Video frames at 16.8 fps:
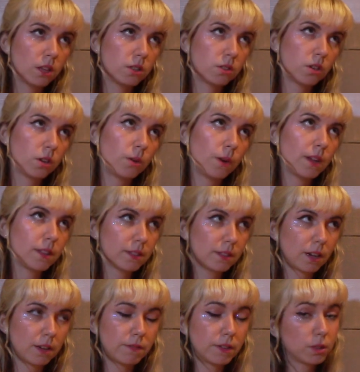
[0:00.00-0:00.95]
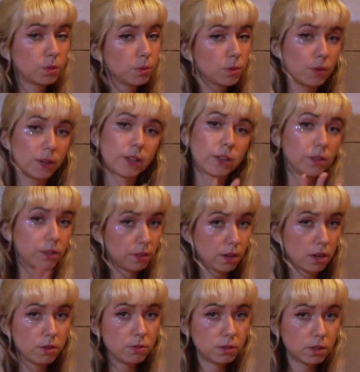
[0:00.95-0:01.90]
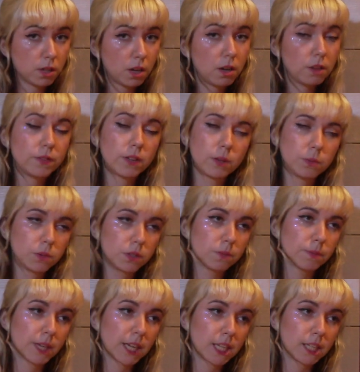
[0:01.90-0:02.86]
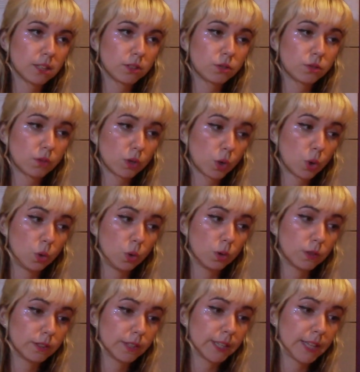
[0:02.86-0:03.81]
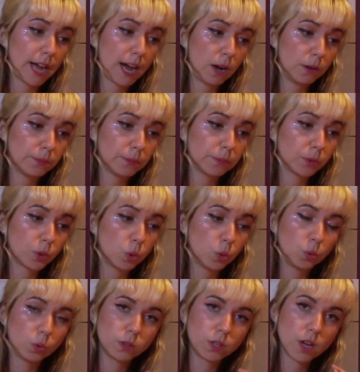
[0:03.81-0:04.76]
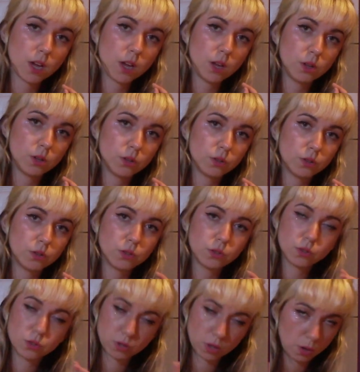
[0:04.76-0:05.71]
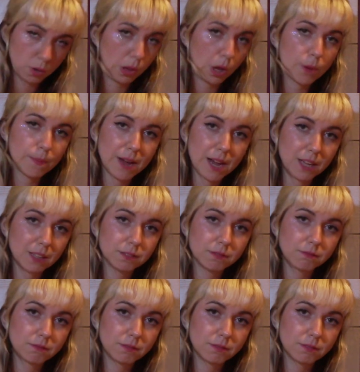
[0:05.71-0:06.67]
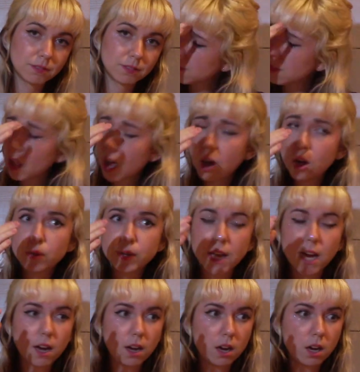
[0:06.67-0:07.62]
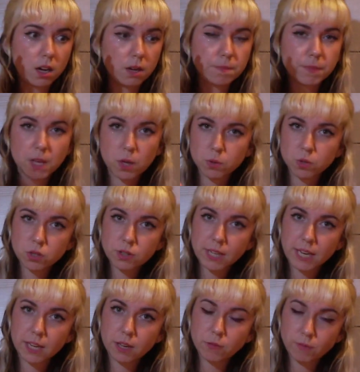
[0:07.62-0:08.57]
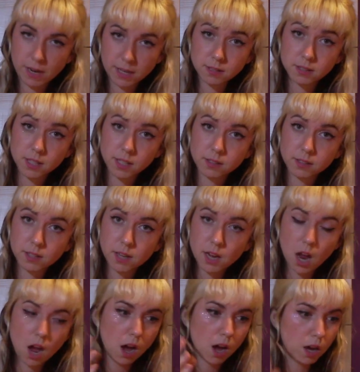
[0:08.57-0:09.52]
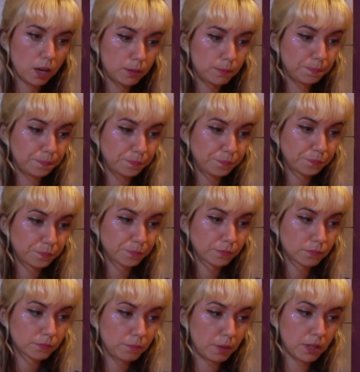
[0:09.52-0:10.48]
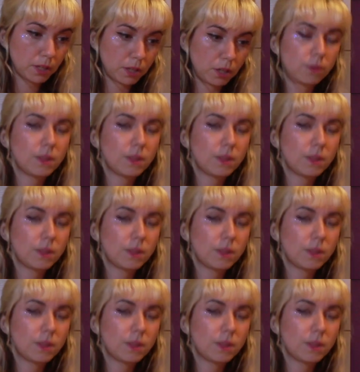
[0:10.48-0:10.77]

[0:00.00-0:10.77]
So at the time Victor was working on his own stuff, he was beginning to record an album called Solo Man. Oh yeah, he was also getting arrested. But you know,